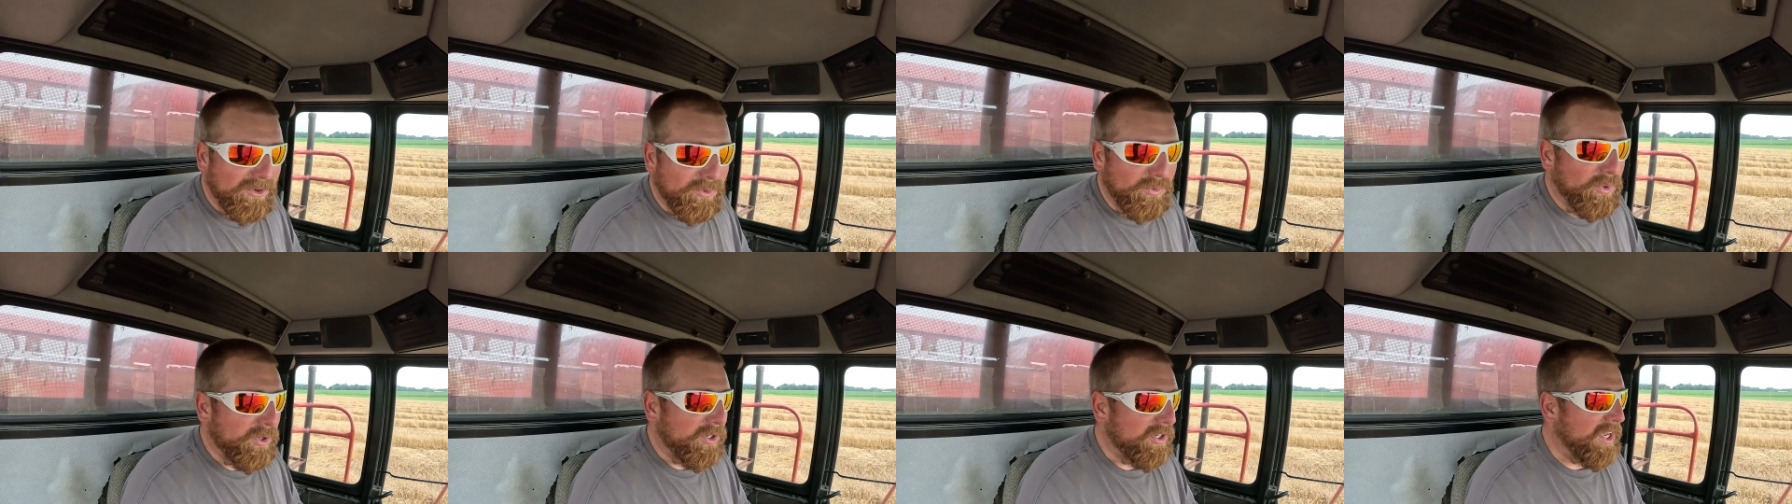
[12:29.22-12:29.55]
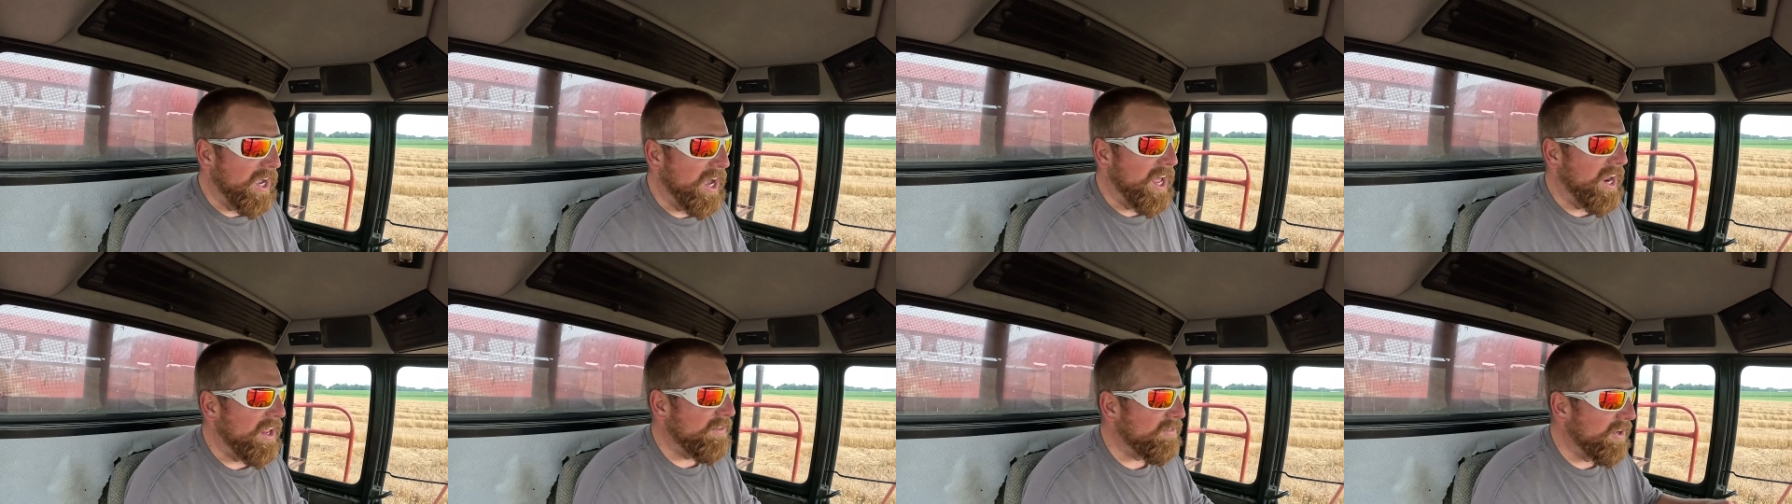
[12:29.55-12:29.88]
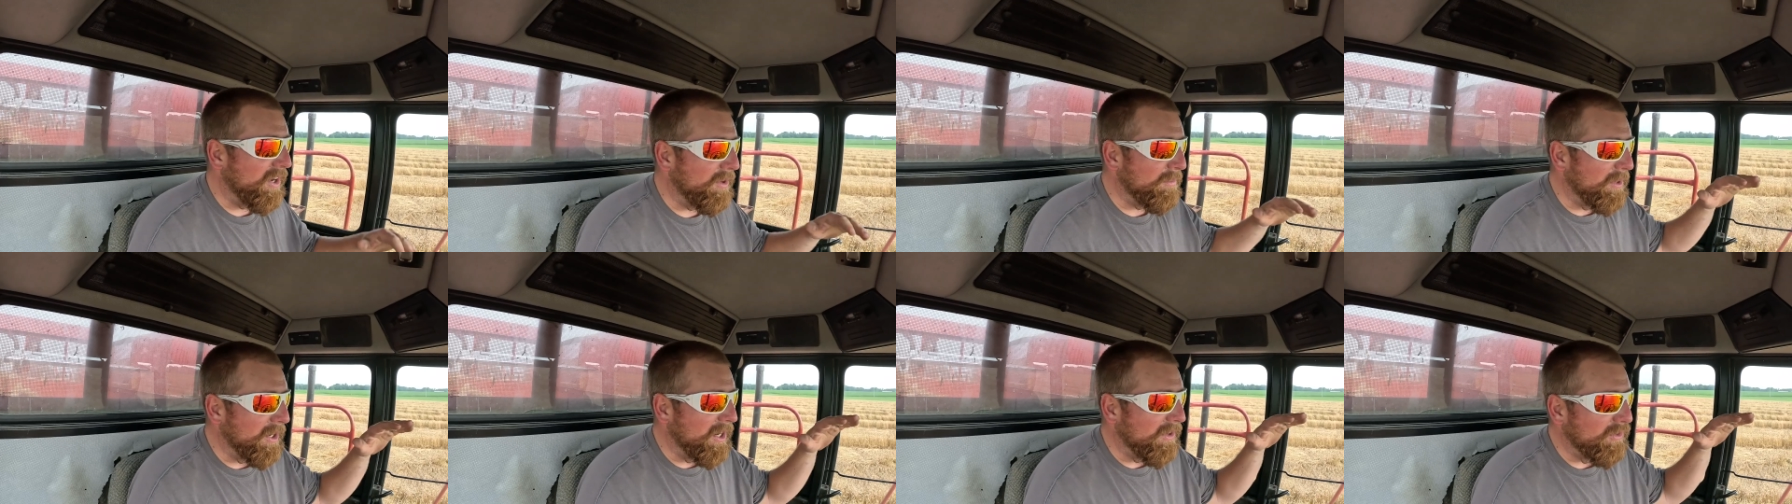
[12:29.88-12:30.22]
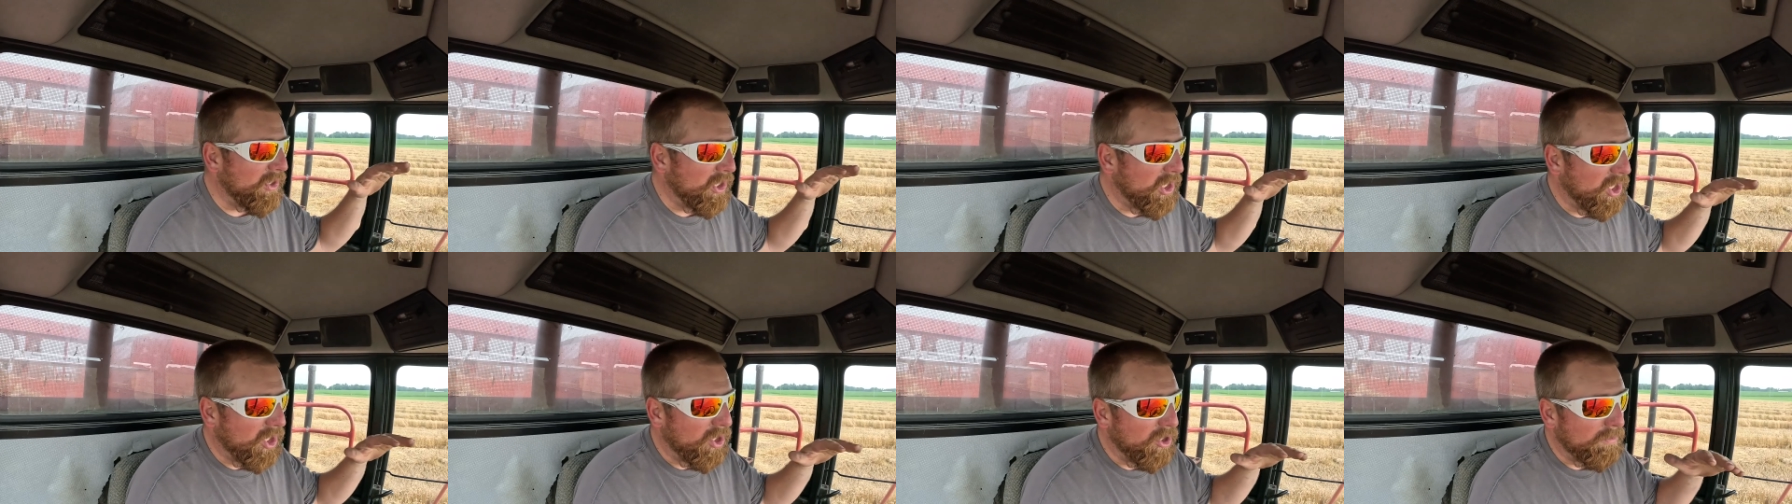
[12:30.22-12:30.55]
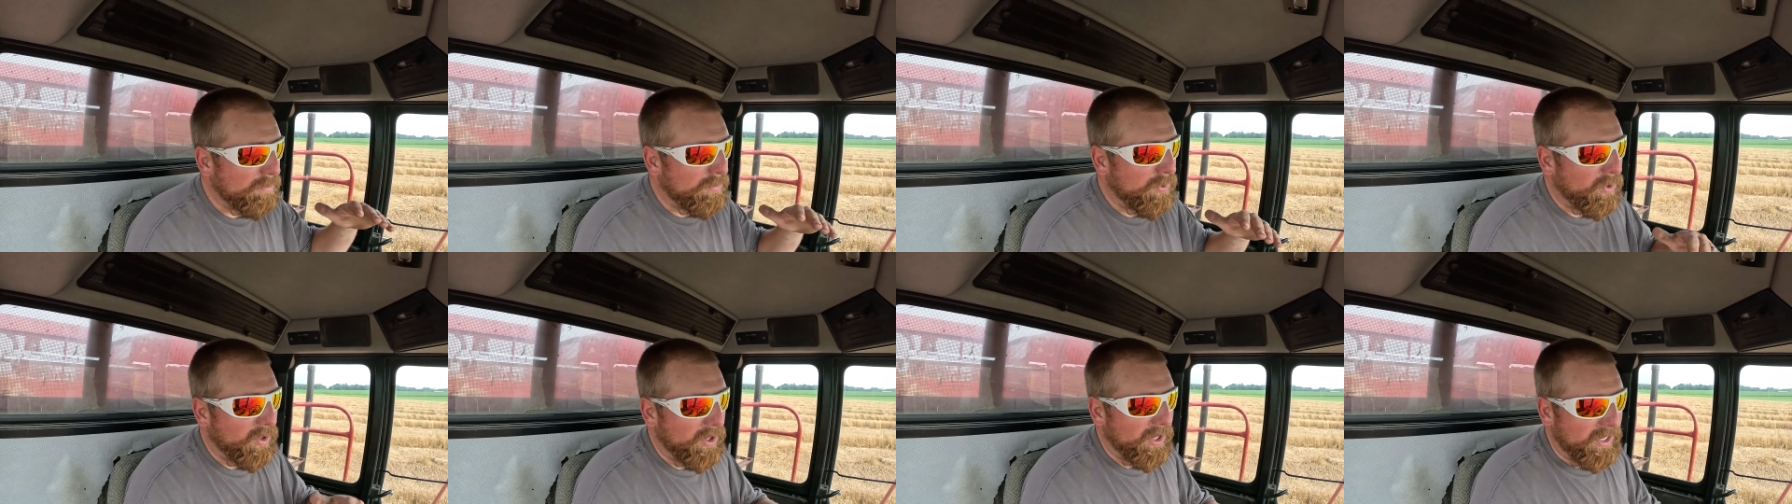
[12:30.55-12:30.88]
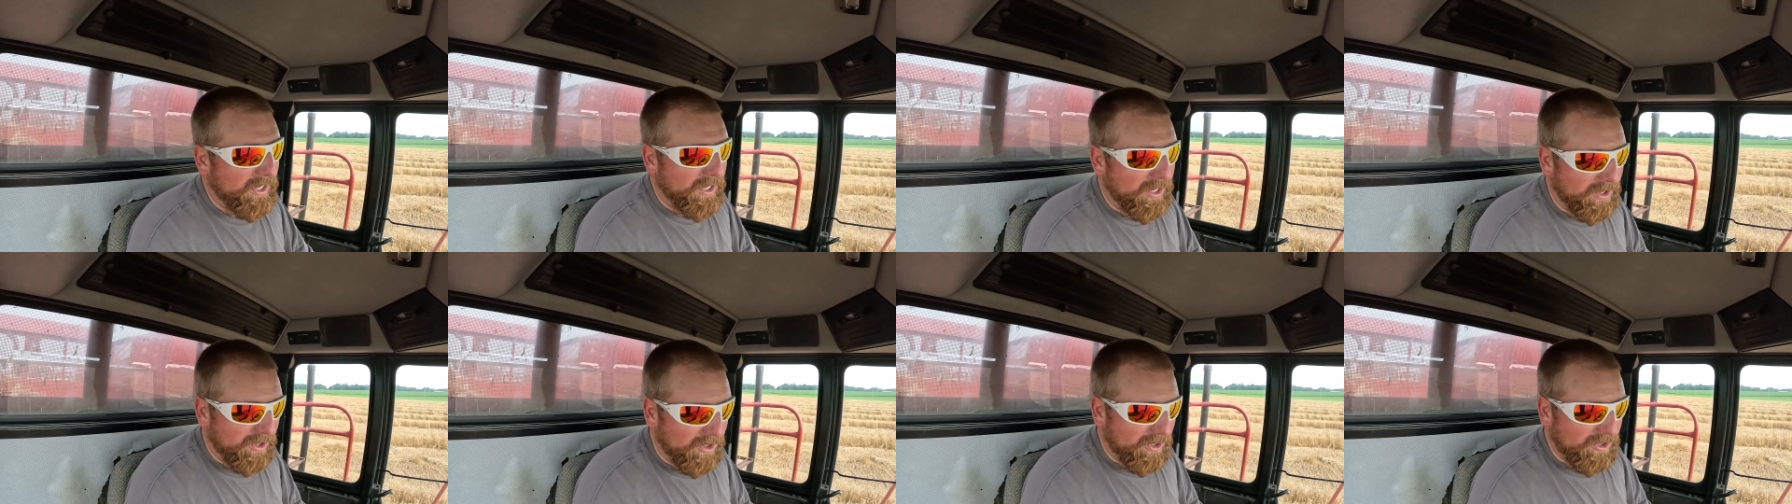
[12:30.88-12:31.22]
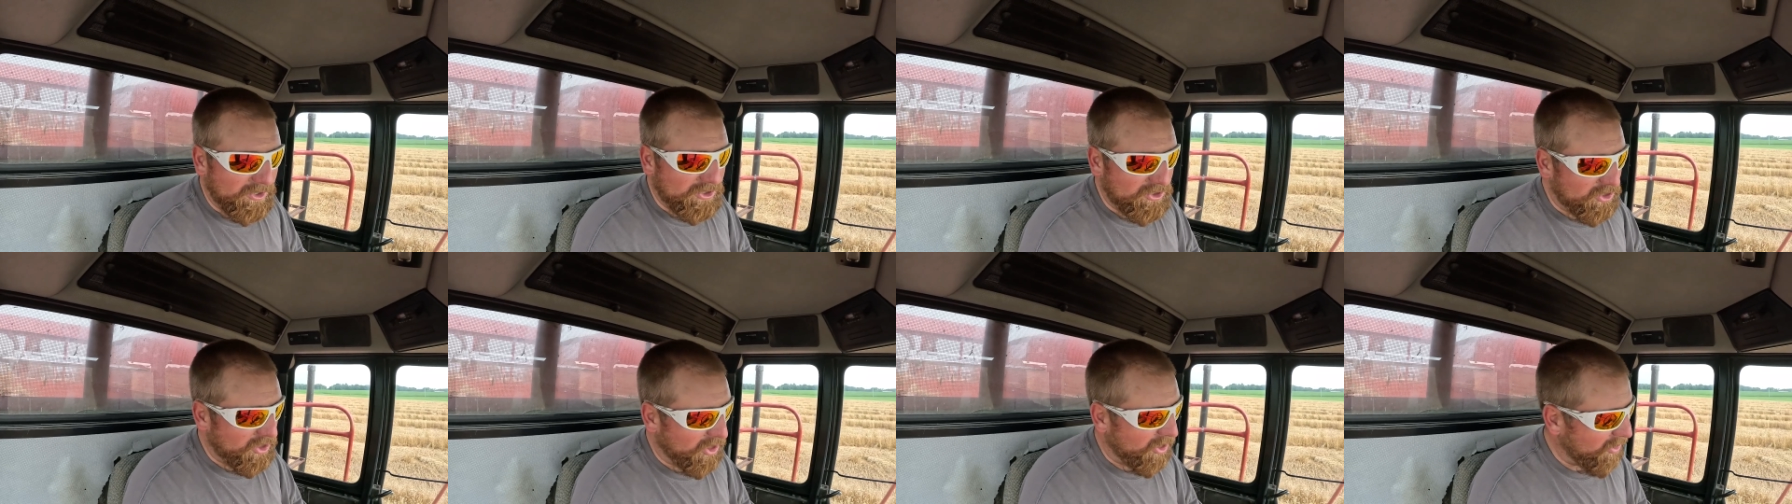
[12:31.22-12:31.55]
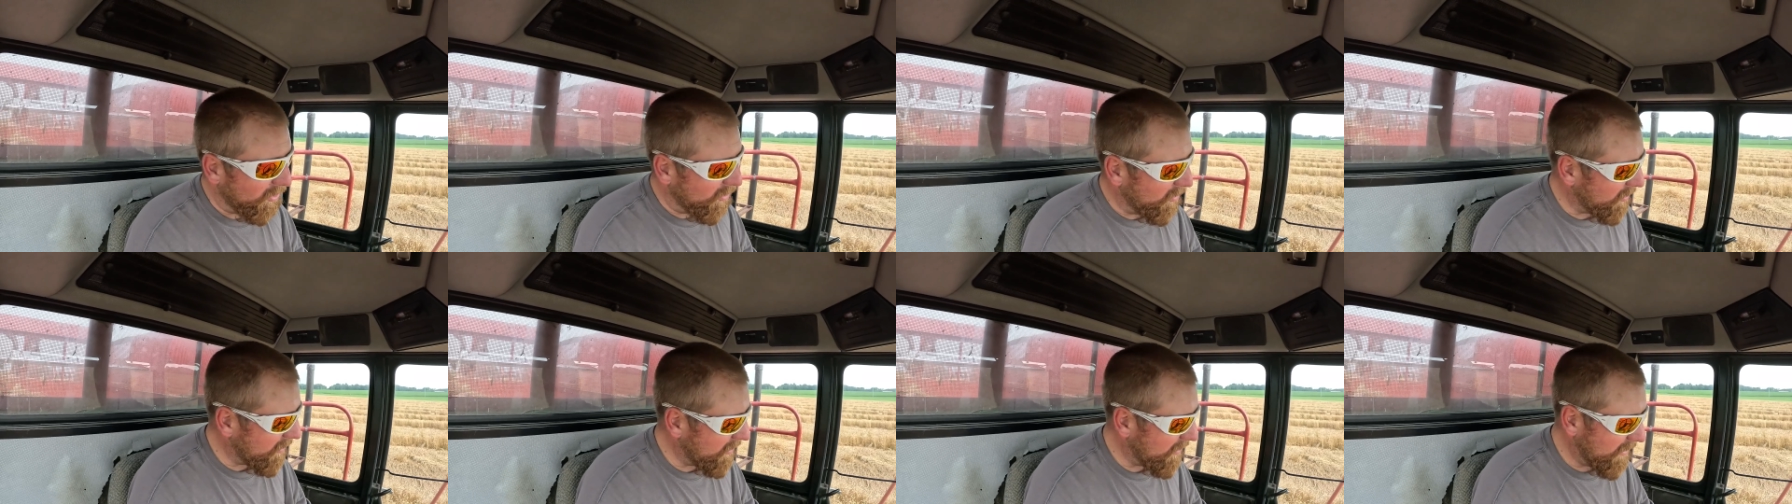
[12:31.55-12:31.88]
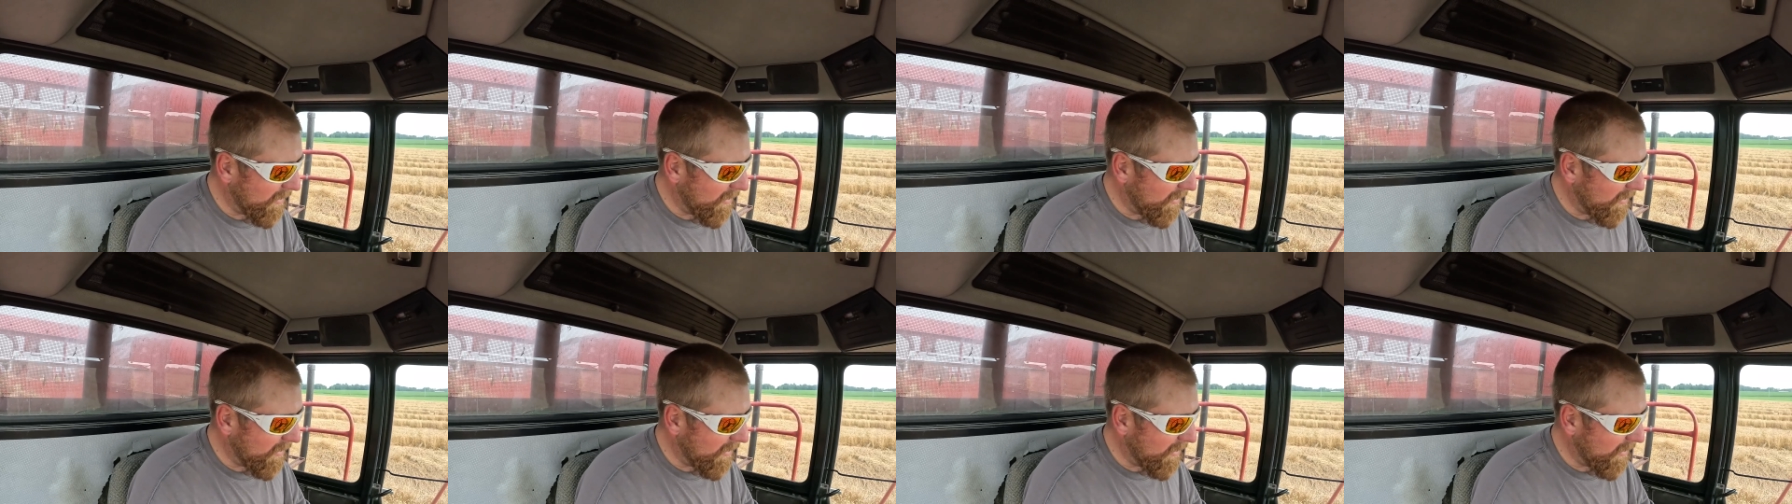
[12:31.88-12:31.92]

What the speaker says: We're kind of at a bit of a low point here, so